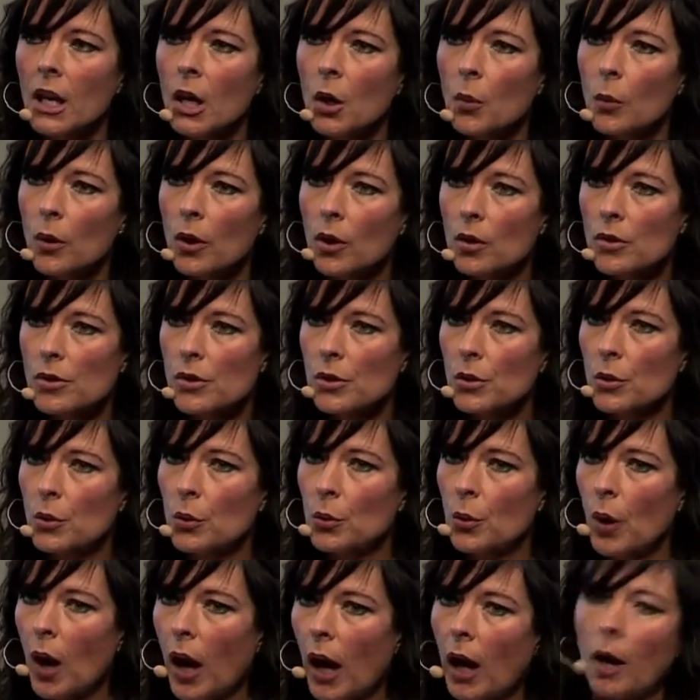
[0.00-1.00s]
We
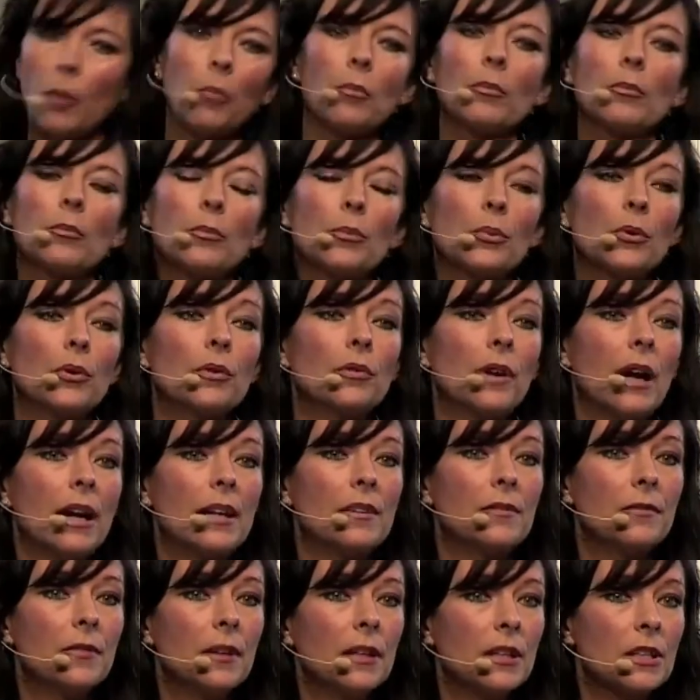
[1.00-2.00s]
also provide
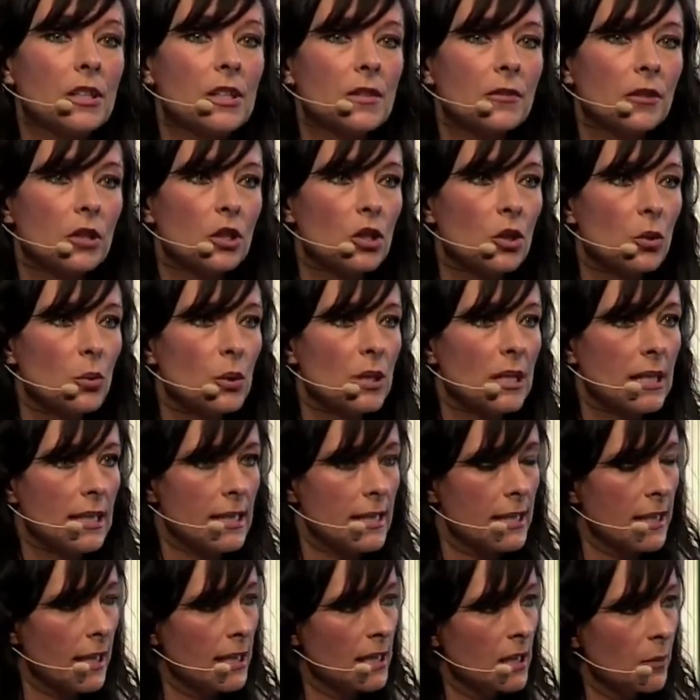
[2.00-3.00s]
fitness for duty
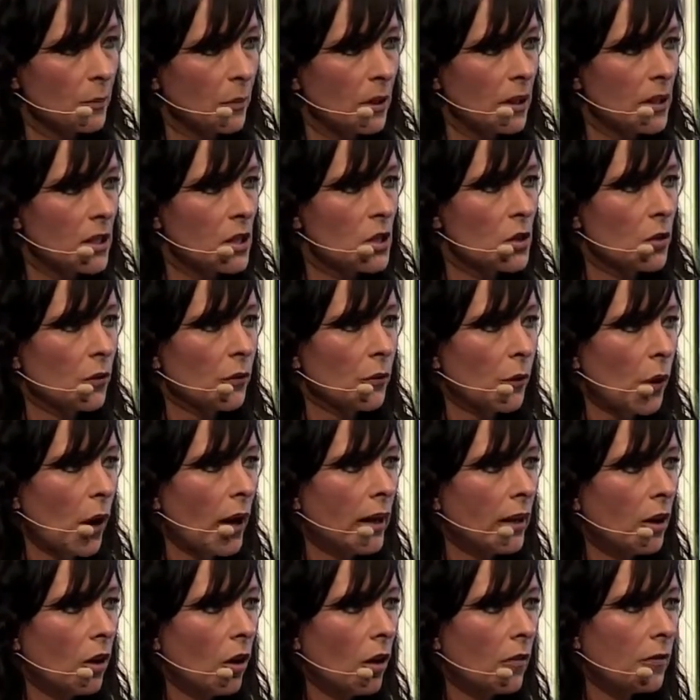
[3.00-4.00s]
assessments. So for
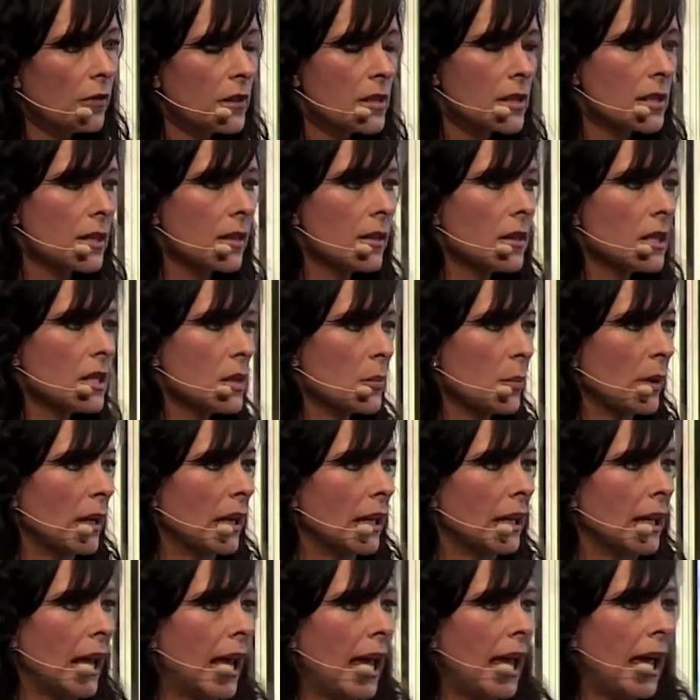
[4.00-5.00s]
any officer that's
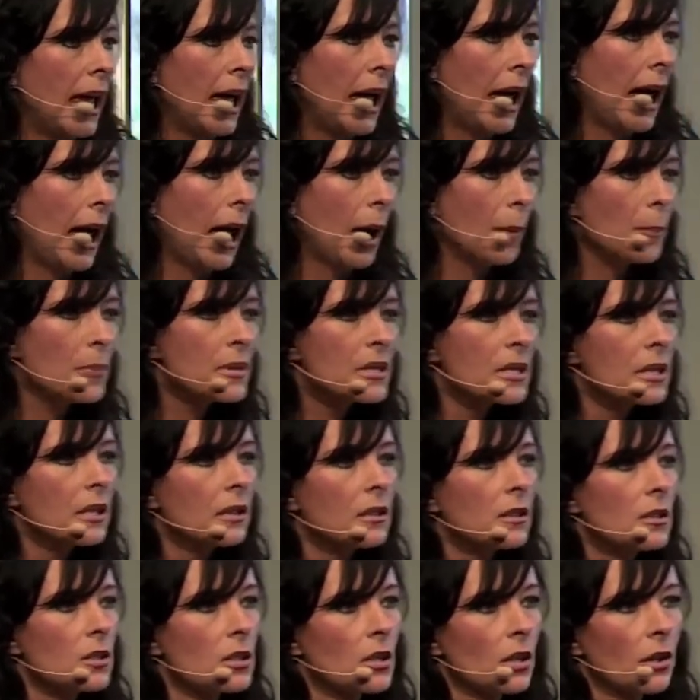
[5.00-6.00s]
been
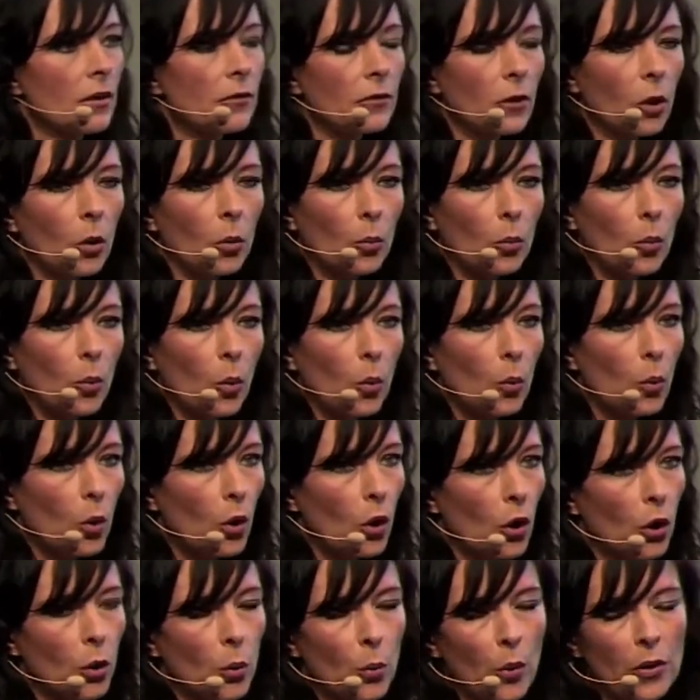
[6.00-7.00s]
absent from
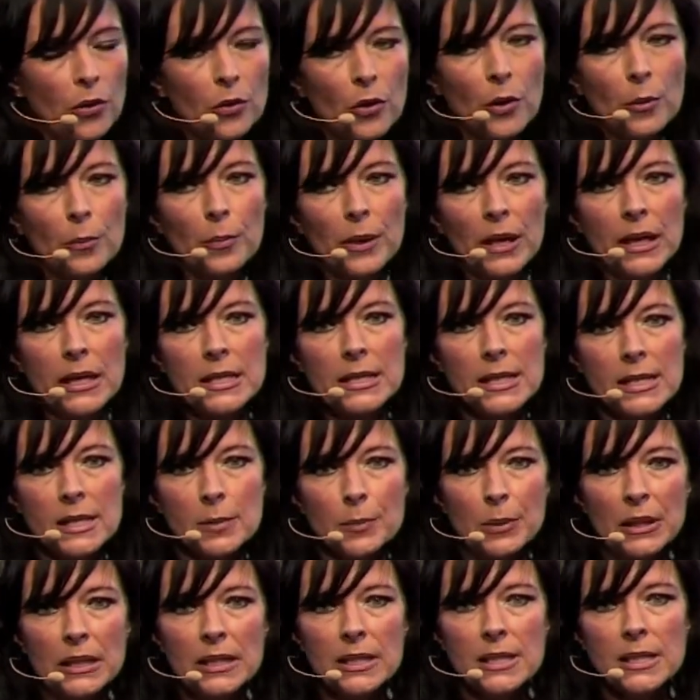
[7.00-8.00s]
work, whether it be
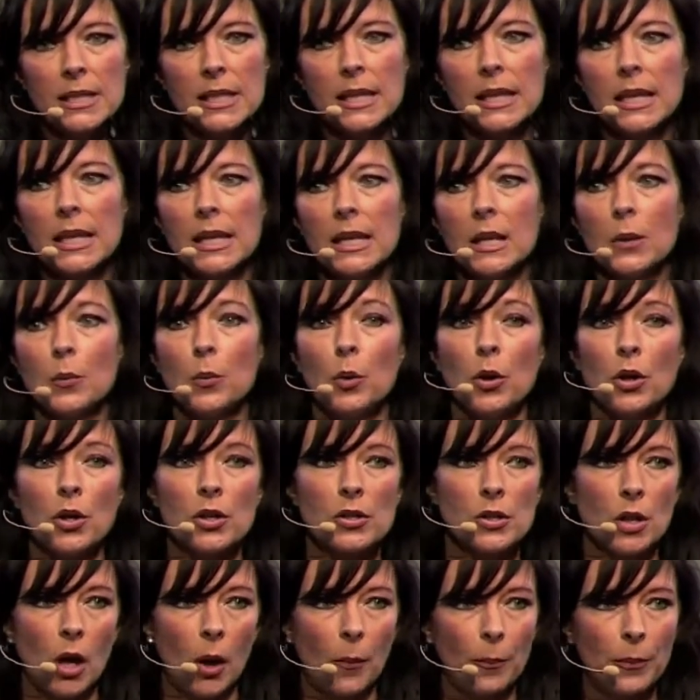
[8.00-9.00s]
disability,
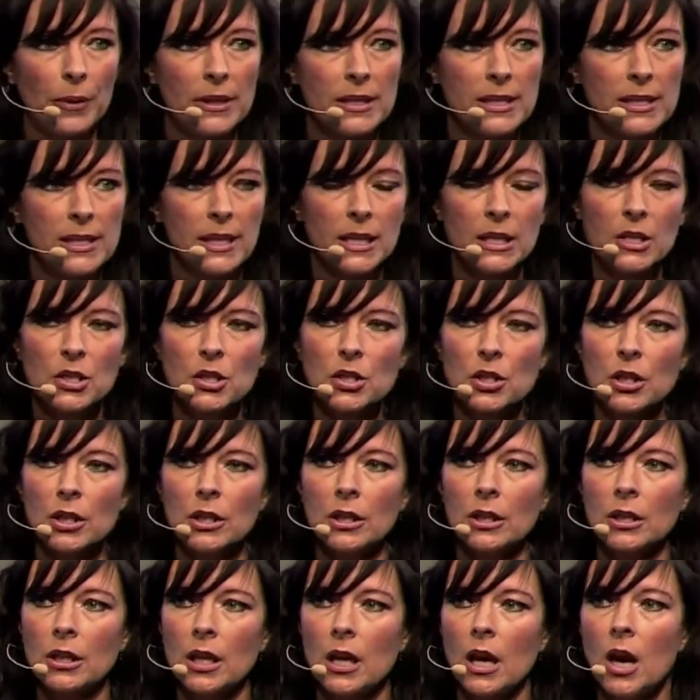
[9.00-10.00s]
workers'
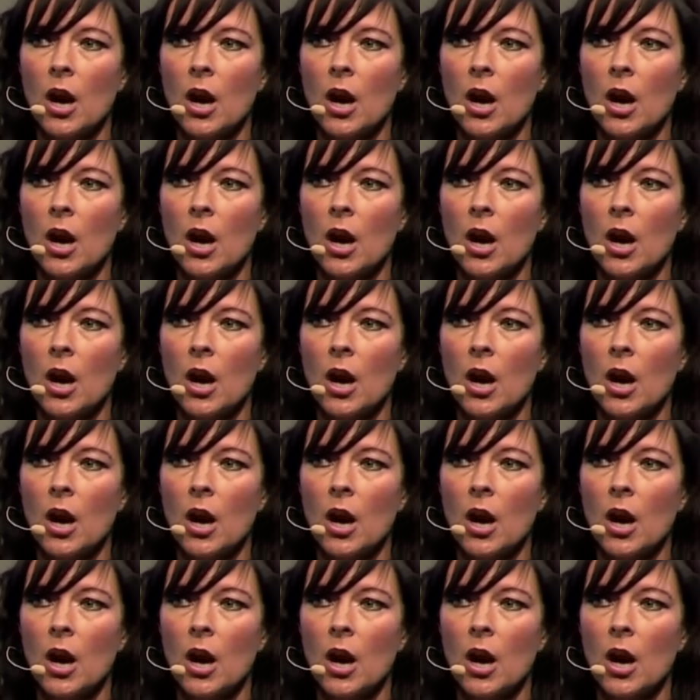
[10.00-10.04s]
compensation,